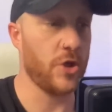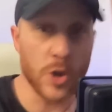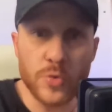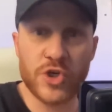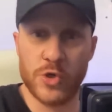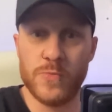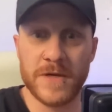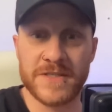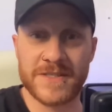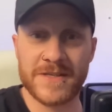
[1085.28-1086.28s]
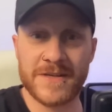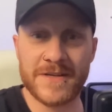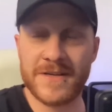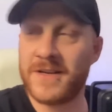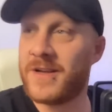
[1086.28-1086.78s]
YouTubers
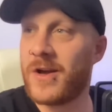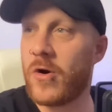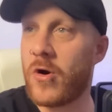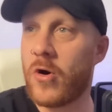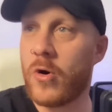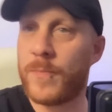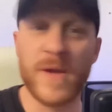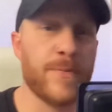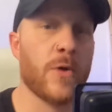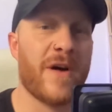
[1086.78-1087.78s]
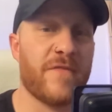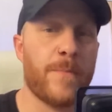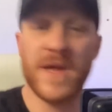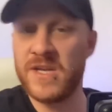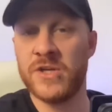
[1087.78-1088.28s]
or people who have
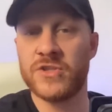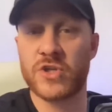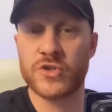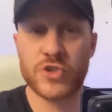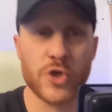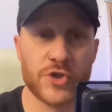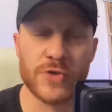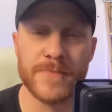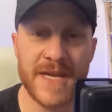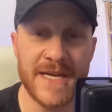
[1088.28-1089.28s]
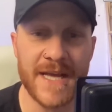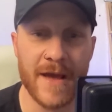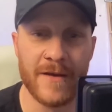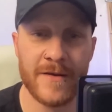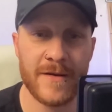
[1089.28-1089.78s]
opinions on social media.